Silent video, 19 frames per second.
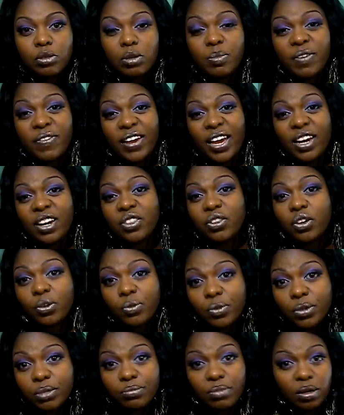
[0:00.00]
So maybe if I had a
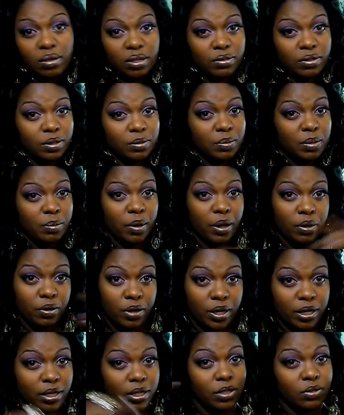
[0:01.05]
third one, probably would be
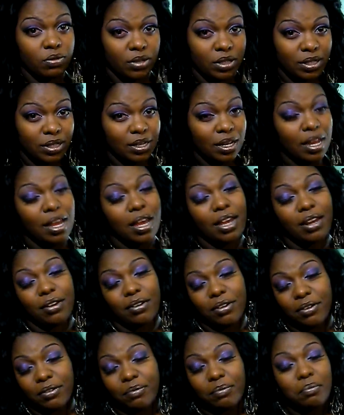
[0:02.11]
better than this one. I
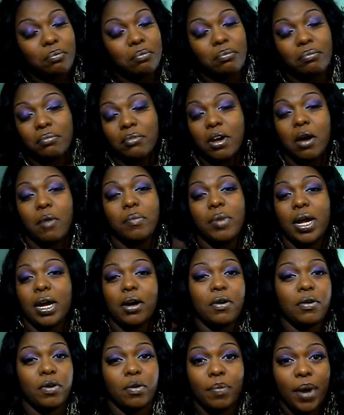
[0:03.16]
don't know, but I'm
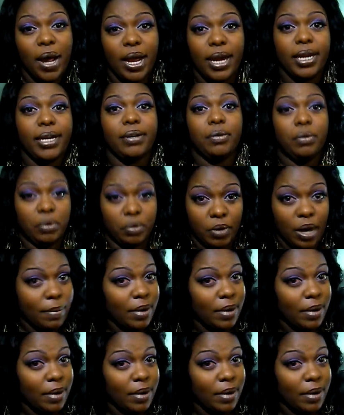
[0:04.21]
not gonna buy. It.